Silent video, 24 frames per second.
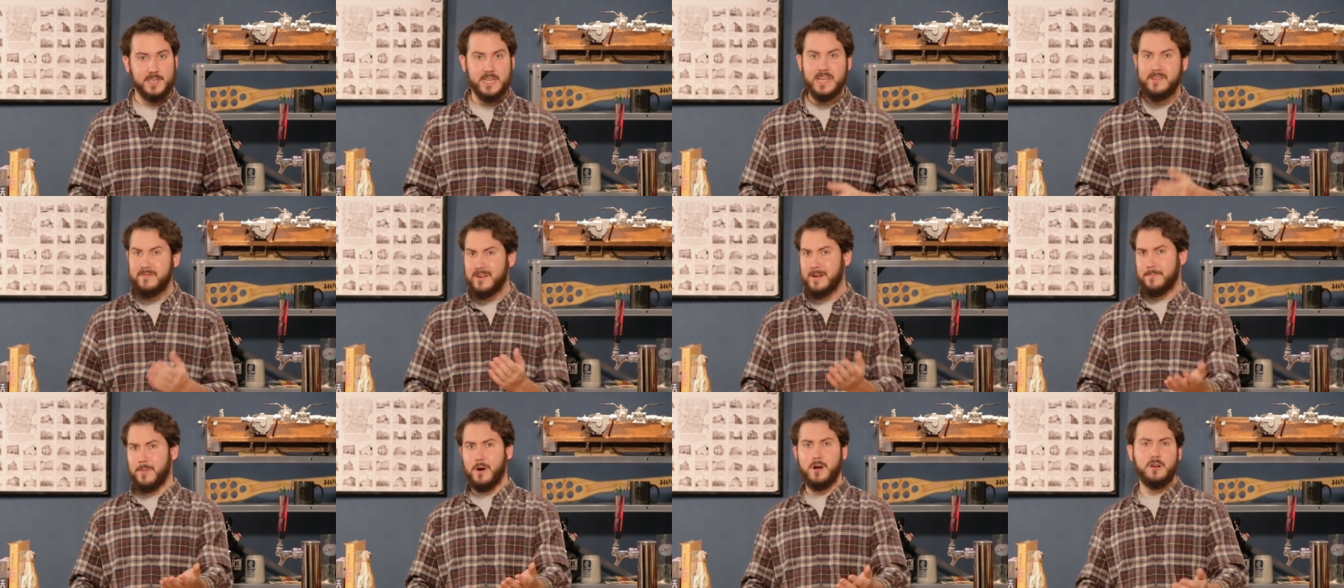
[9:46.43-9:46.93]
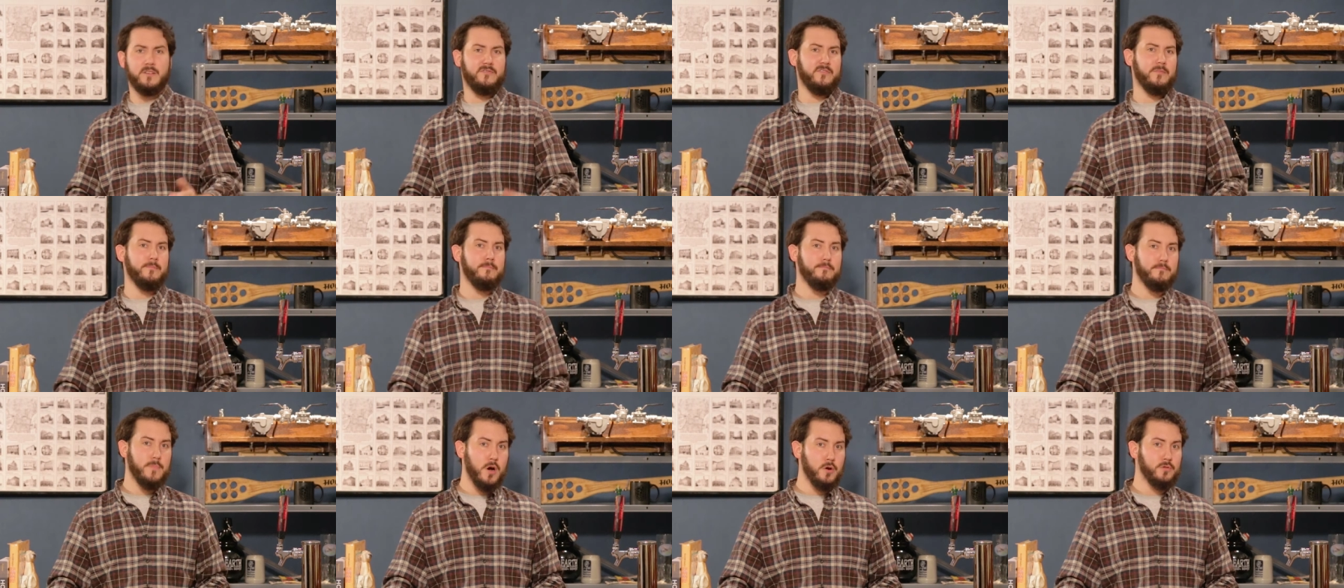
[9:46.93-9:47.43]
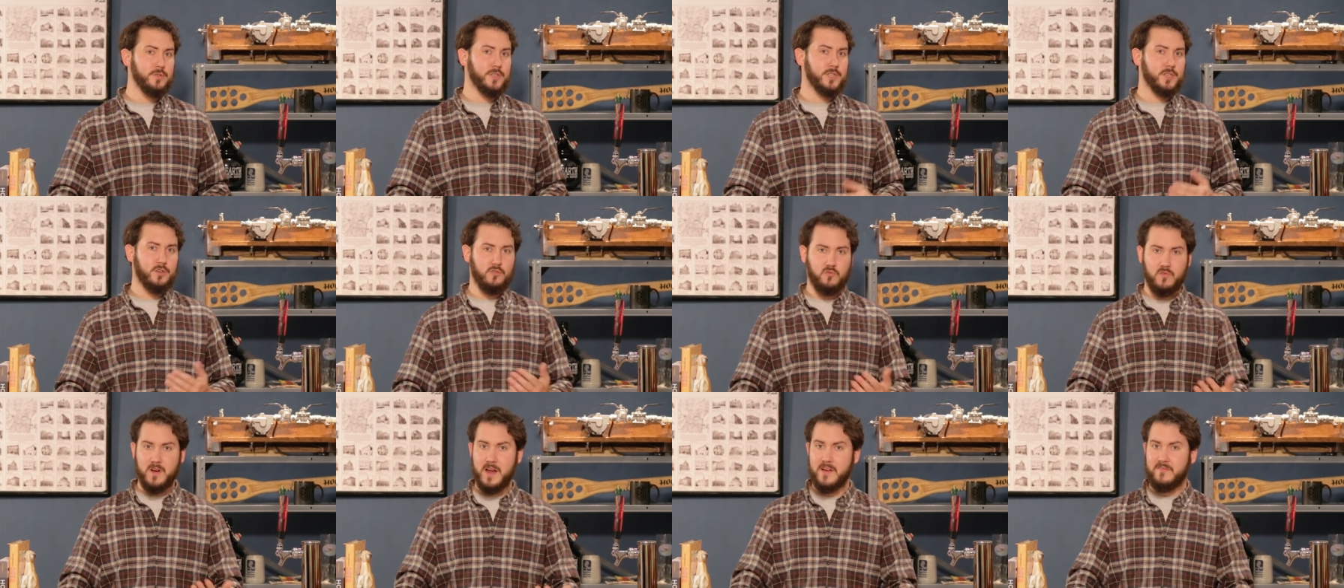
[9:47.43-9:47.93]
even apart from most
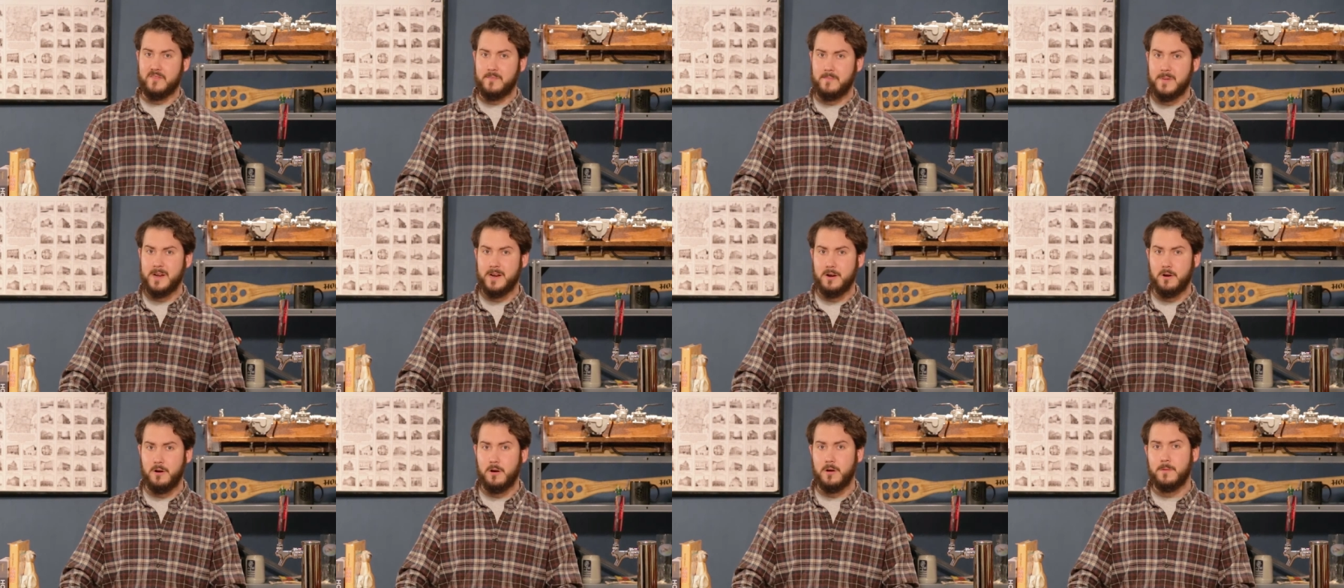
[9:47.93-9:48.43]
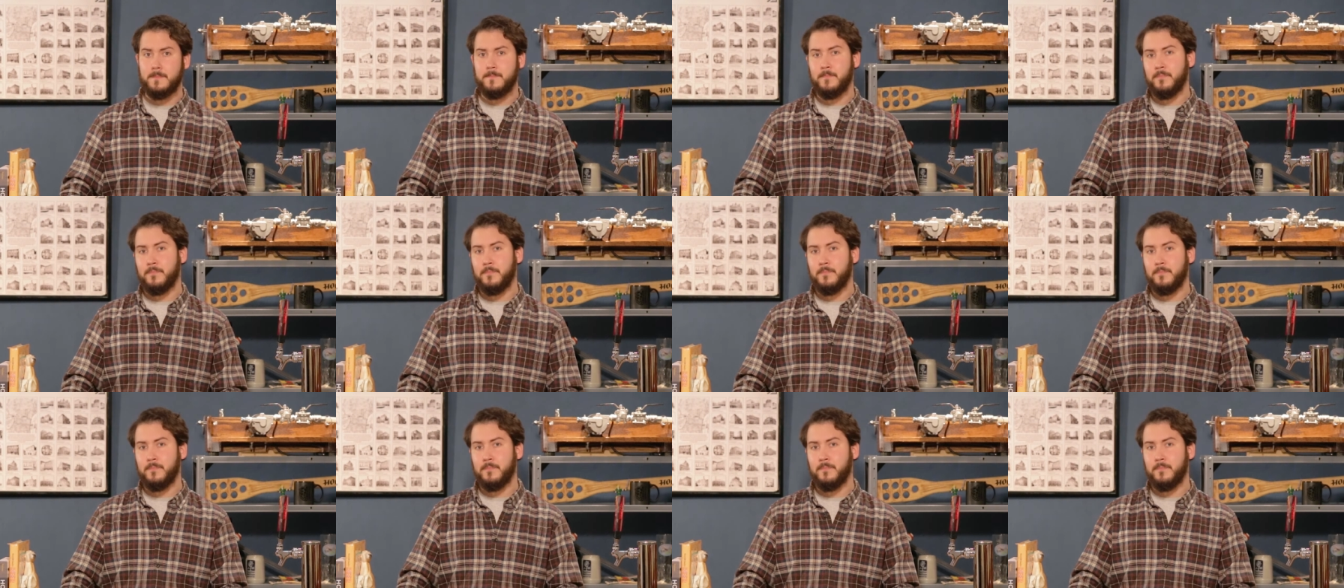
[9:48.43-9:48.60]
craft beer.